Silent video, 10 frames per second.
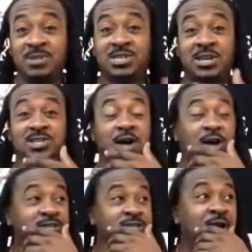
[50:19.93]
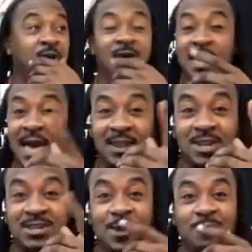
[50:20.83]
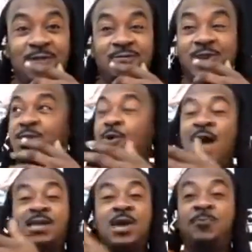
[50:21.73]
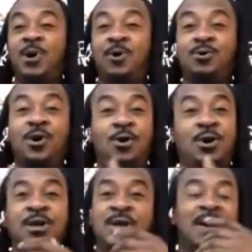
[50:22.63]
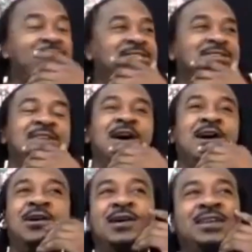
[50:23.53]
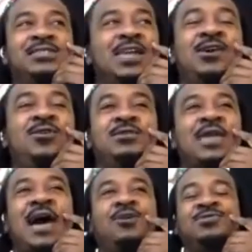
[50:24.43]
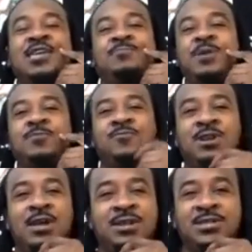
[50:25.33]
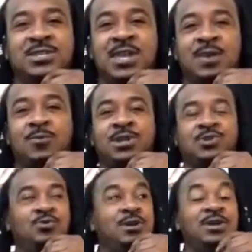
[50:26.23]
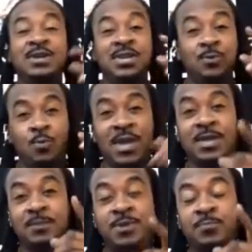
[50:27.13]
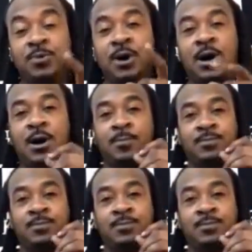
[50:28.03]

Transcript: Charleston out. I looked at one video. I kept on going. I said, no. I said, I don't think people really understand what he's doing. He waking people up.